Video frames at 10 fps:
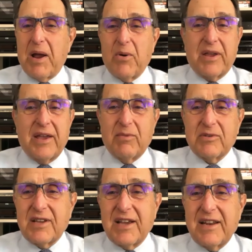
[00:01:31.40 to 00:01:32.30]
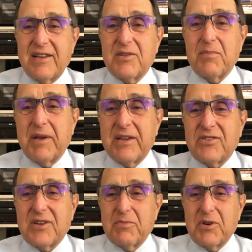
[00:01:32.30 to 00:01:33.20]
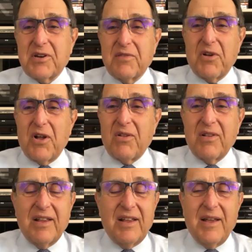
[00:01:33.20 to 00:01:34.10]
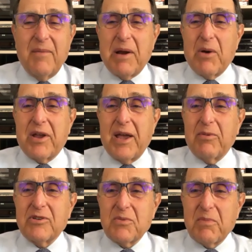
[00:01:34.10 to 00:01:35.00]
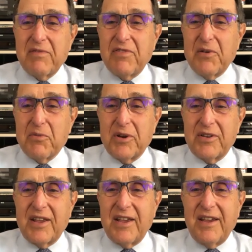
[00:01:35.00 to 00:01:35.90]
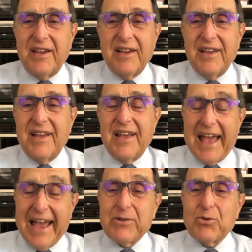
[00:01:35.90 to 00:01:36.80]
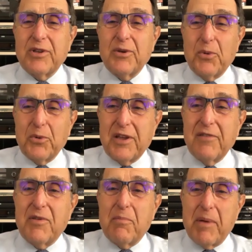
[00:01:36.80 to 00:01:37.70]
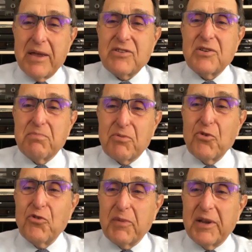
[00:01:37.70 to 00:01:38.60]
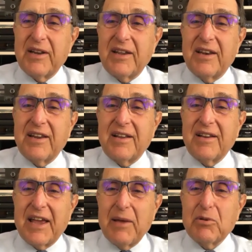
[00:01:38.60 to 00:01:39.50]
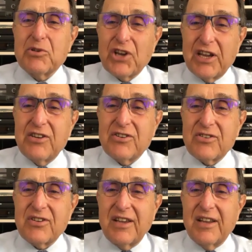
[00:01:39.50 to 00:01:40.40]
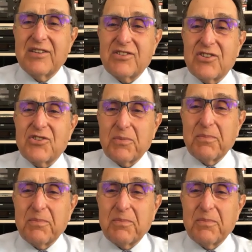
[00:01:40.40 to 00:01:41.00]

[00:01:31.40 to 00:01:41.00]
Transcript: cables. That is the best subject of all. Power cables are my favorite. They actually will give the best improvement in cable changes in a system.